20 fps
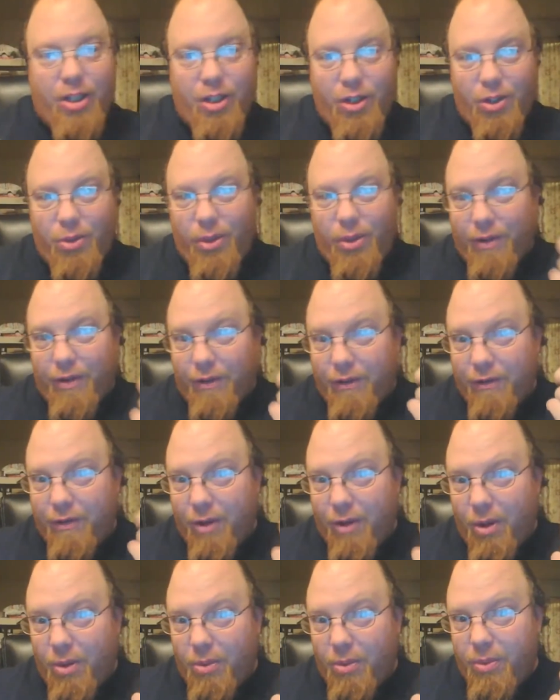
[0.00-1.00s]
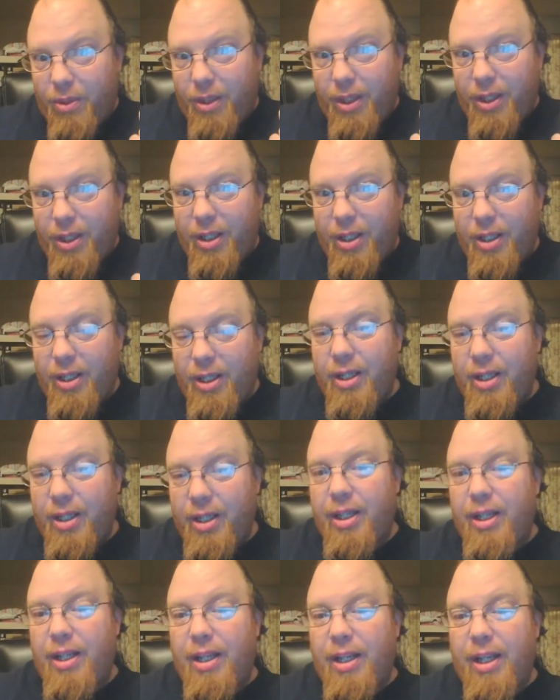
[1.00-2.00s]
to your phone
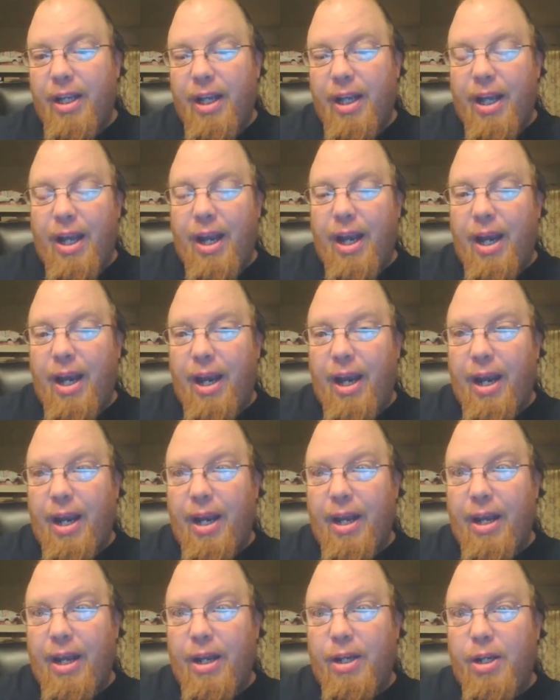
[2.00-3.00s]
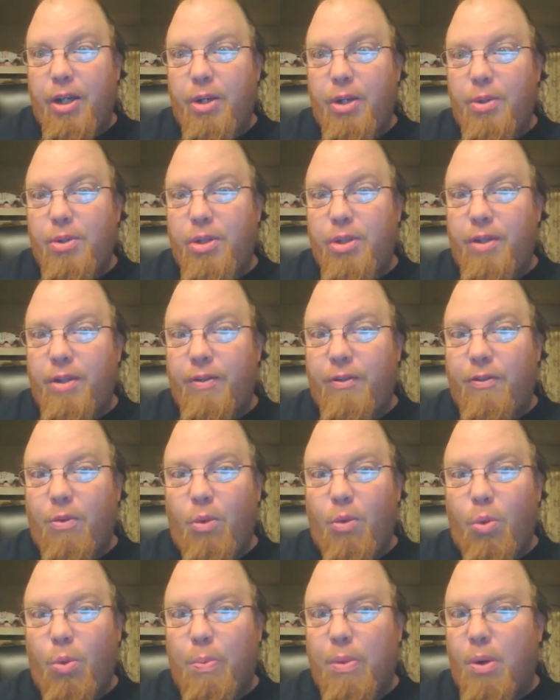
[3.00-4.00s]
and use it
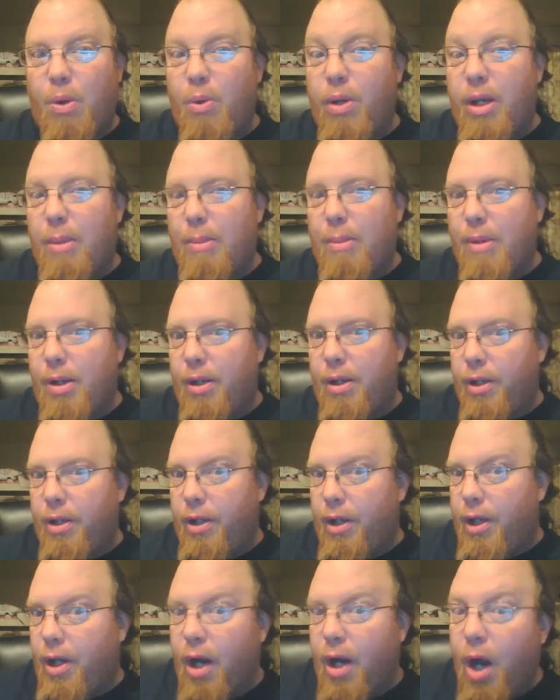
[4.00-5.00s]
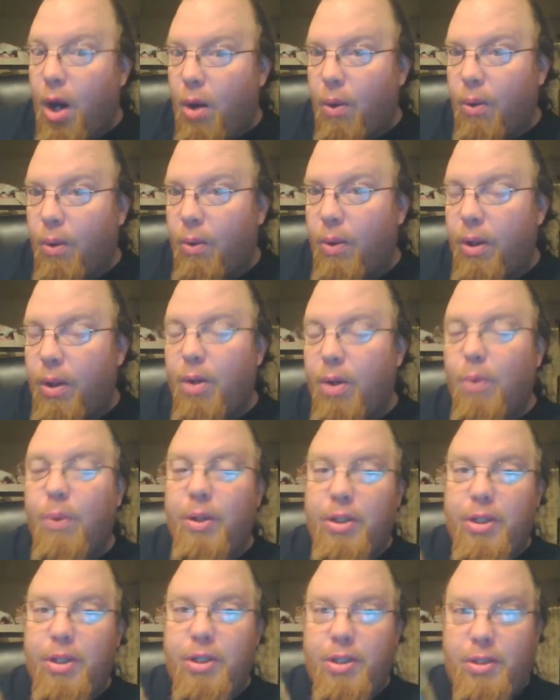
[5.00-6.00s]
for Pokemon Go,
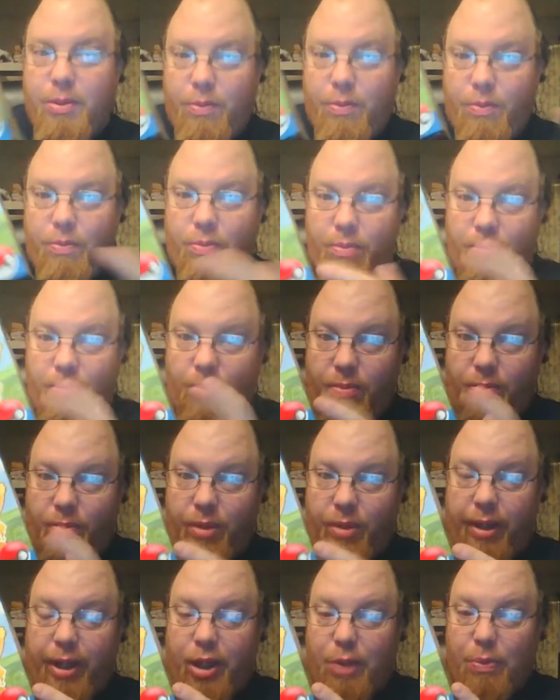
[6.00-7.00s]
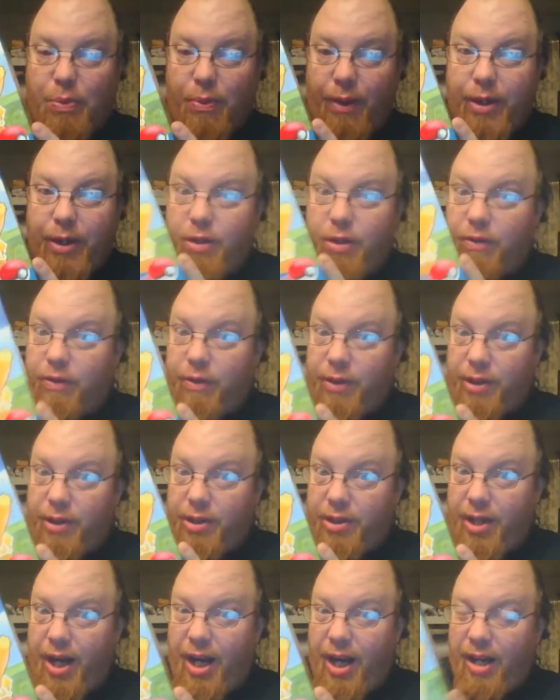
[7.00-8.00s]
which is the inspiration for
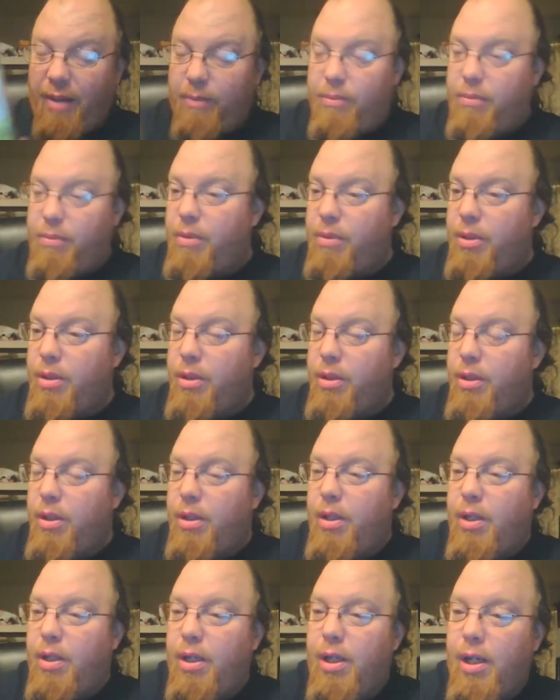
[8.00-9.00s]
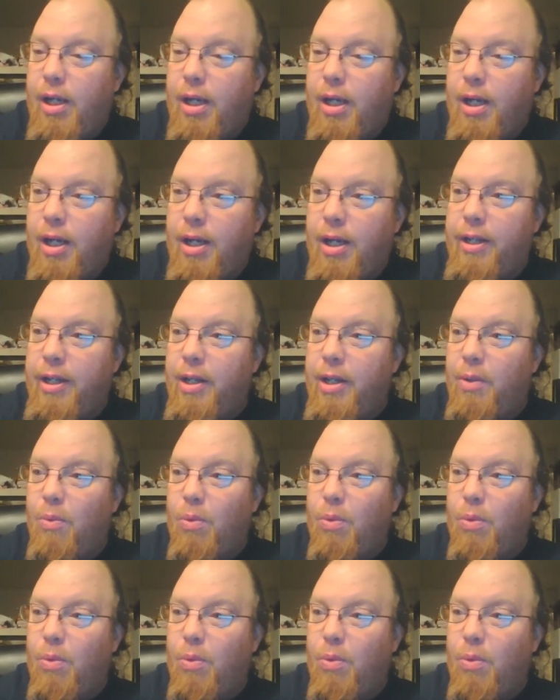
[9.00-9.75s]
this game. Uh, and then it